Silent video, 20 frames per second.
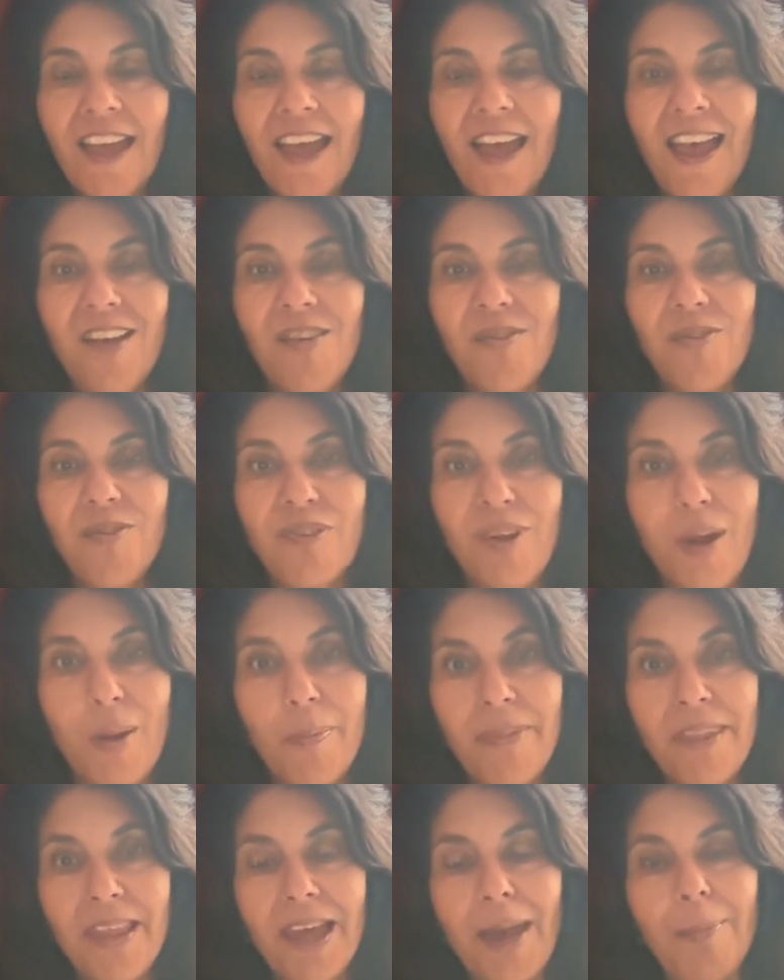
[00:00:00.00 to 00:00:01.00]
And
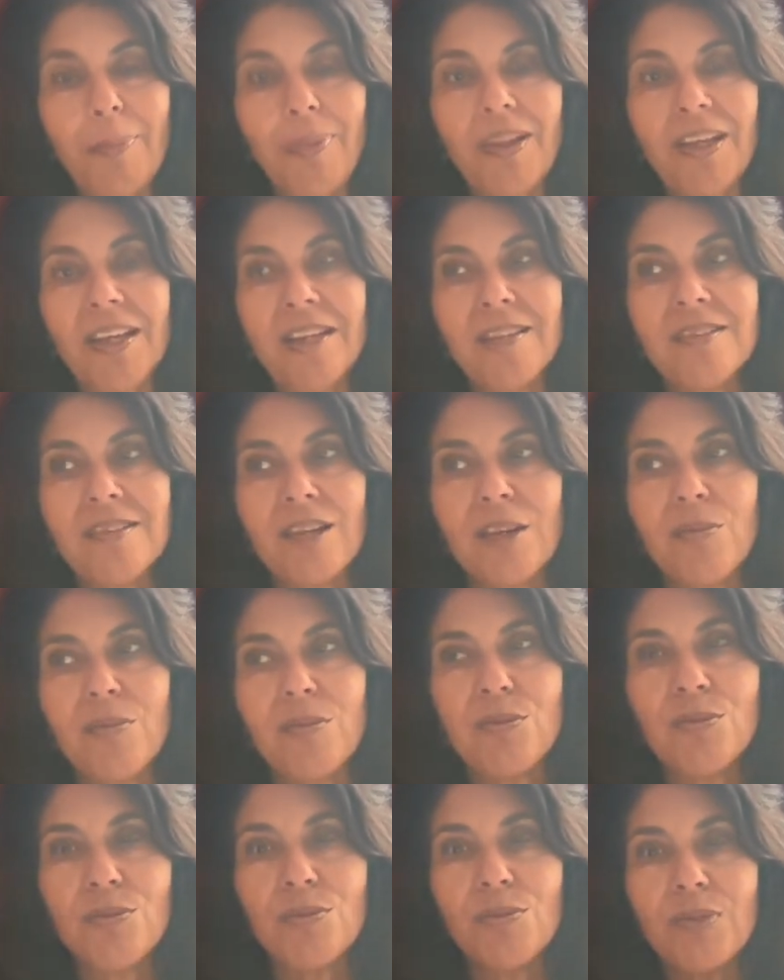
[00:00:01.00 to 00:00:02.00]
from that place, I
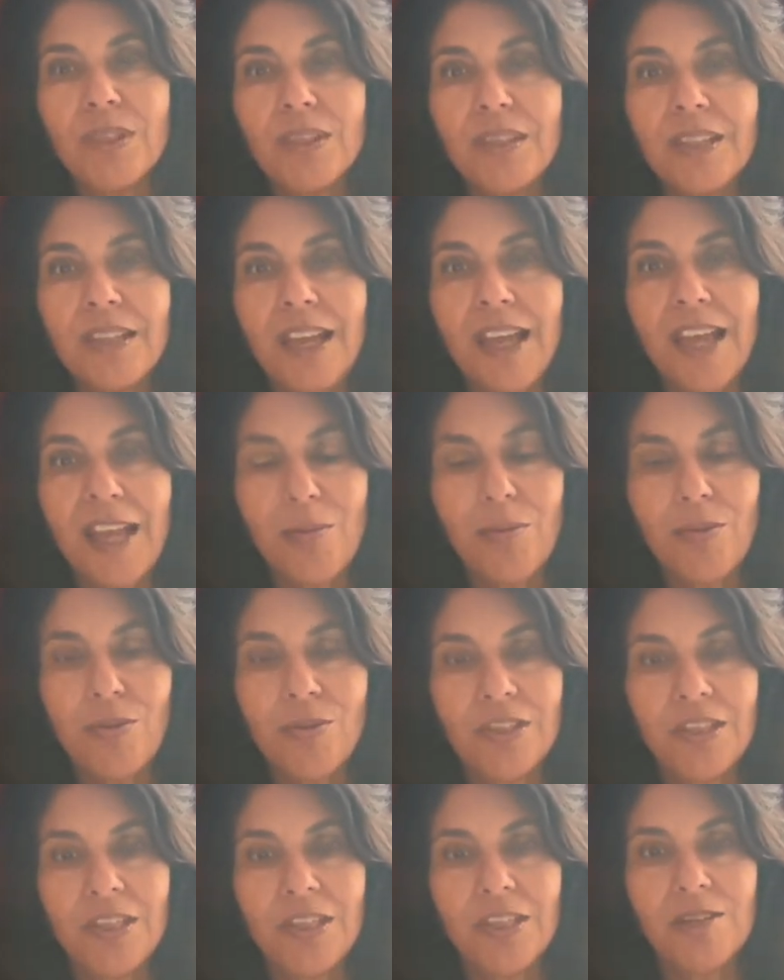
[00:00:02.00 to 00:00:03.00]
was really able
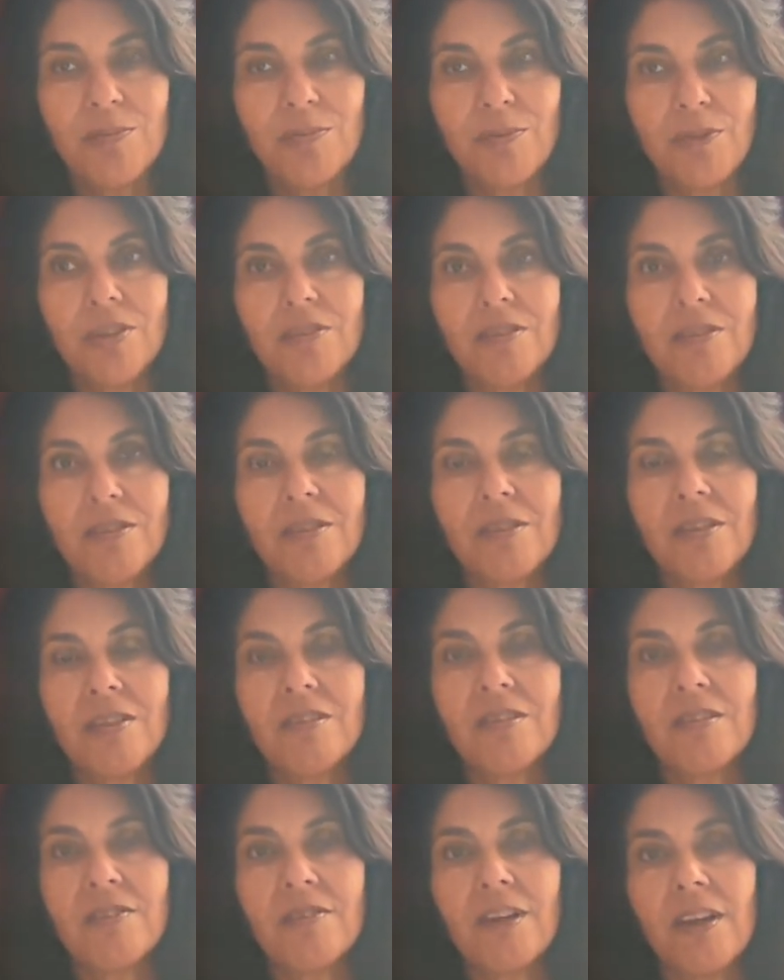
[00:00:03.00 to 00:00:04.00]
to experience a
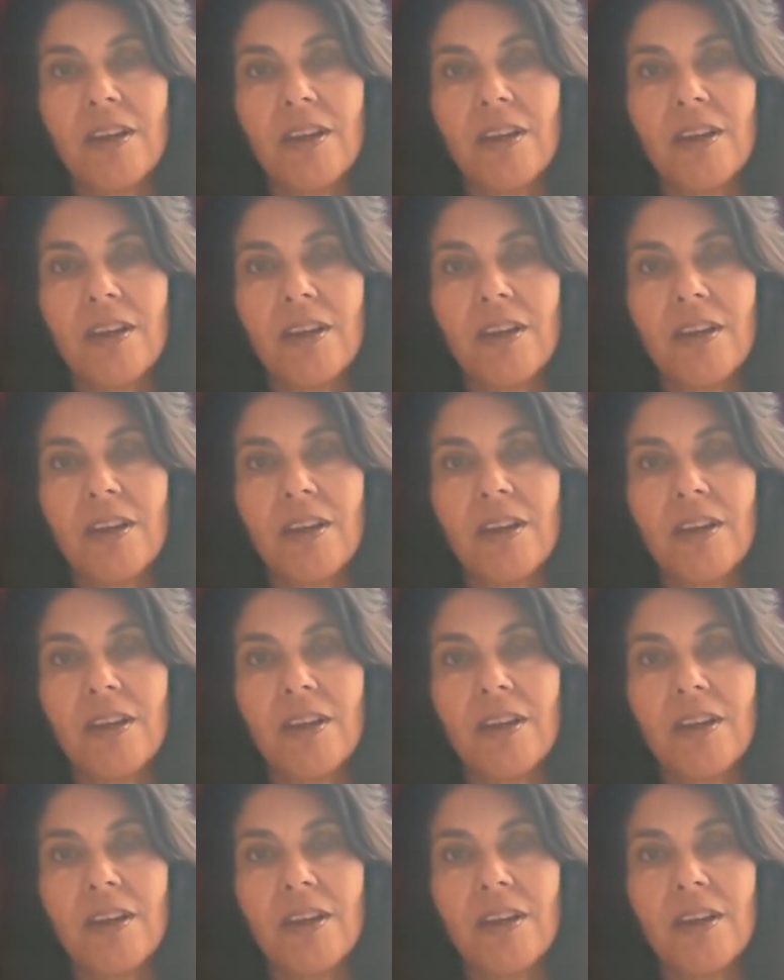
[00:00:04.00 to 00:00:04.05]
sense of,